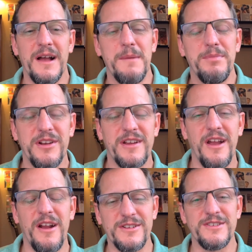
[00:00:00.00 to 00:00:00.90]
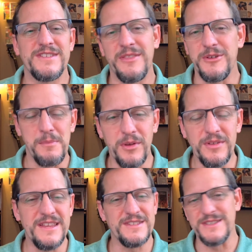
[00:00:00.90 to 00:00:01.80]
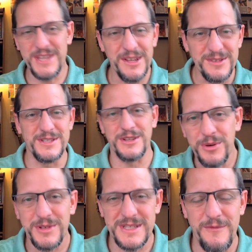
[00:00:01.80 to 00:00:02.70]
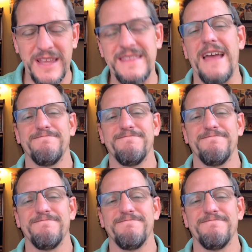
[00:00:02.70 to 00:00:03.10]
player characters and their abilities and skills and cool stuff like that.